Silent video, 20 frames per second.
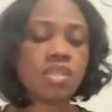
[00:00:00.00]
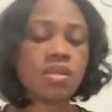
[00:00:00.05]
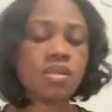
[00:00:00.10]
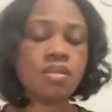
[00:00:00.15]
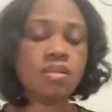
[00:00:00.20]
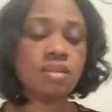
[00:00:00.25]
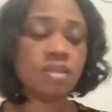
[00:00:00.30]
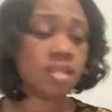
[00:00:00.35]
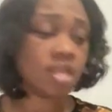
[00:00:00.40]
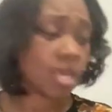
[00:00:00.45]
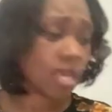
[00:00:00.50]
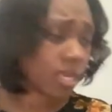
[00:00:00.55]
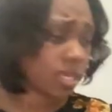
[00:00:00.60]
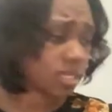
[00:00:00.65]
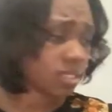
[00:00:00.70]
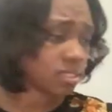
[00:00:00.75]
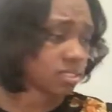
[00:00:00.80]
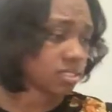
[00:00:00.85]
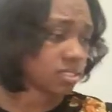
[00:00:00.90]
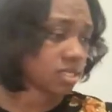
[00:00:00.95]

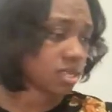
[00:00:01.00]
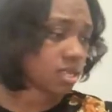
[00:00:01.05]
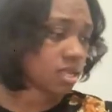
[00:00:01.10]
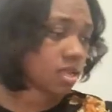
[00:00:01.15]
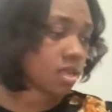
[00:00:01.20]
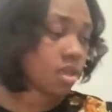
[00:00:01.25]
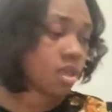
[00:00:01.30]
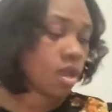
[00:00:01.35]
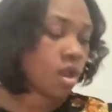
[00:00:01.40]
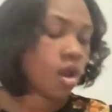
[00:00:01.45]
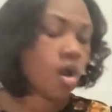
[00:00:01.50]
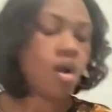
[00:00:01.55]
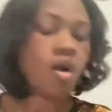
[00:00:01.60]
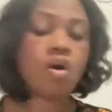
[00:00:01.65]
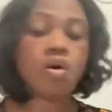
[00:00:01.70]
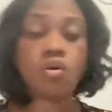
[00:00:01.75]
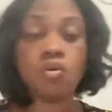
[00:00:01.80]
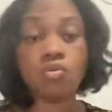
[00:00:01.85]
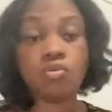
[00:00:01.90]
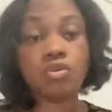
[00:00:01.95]
Next.
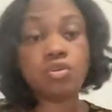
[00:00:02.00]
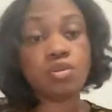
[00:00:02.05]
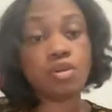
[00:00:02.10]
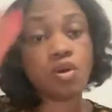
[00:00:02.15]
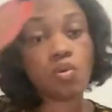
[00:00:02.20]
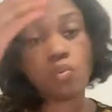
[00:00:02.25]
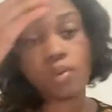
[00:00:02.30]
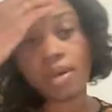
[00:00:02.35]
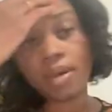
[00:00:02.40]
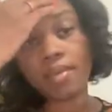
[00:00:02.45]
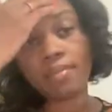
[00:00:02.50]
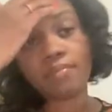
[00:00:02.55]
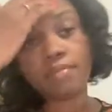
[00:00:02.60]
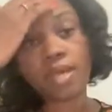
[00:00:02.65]
Oh, you know what?